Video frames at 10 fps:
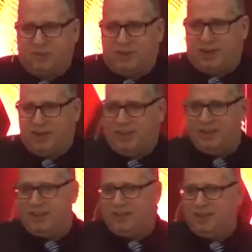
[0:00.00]
we're gonna
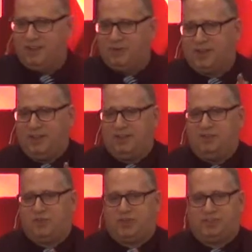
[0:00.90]

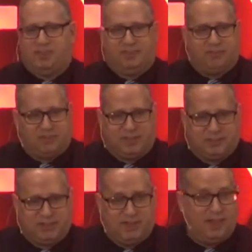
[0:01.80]
do things a little differently
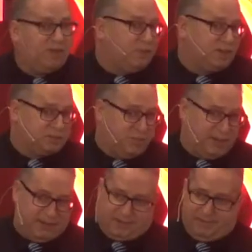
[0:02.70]
today. I'm gonna
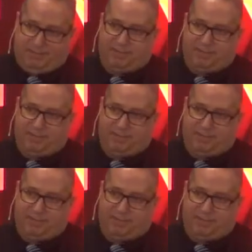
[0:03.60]
speak.